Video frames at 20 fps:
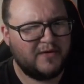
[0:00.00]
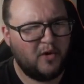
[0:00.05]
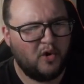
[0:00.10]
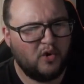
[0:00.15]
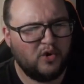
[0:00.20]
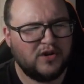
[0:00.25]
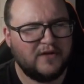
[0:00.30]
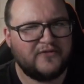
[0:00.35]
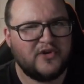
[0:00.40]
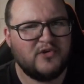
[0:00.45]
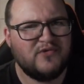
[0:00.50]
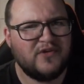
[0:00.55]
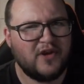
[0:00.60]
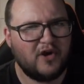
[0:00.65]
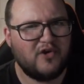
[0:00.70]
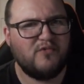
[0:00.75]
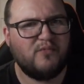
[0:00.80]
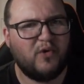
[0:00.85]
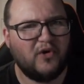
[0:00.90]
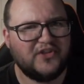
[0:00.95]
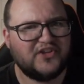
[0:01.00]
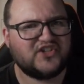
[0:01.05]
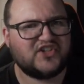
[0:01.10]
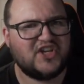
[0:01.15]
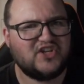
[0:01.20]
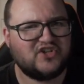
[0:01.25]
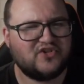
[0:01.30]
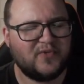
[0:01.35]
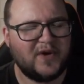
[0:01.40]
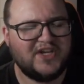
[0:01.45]
all of you know what the
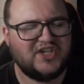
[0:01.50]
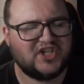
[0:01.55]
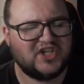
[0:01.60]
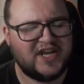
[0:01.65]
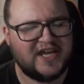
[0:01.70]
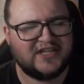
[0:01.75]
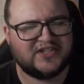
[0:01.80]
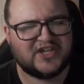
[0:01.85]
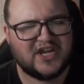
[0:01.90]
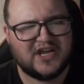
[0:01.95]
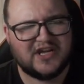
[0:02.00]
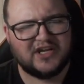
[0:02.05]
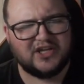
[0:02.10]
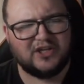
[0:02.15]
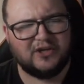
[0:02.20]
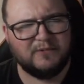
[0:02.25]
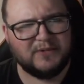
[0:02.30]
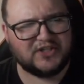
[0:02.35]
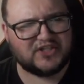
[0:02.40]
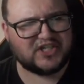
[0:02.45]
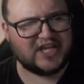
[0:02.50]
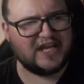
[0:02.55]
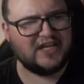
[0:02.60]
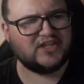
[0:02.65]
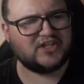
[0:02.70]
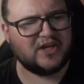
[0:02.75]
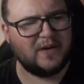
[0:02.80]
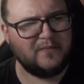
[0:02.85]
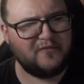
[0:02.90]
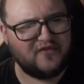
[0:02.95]
situation is, you would say
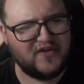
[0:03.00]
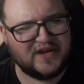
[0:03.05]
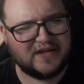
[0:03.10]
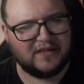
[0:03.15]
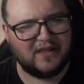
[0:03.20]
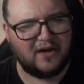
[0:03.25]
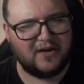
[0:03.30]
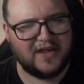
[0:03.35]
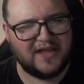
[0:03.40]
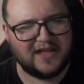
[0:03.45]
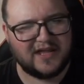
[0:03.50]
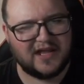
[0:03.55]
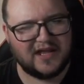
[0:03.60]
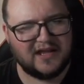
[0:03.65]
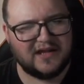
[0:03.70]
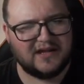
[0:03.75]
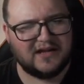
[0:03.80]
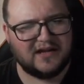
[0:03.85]
something like,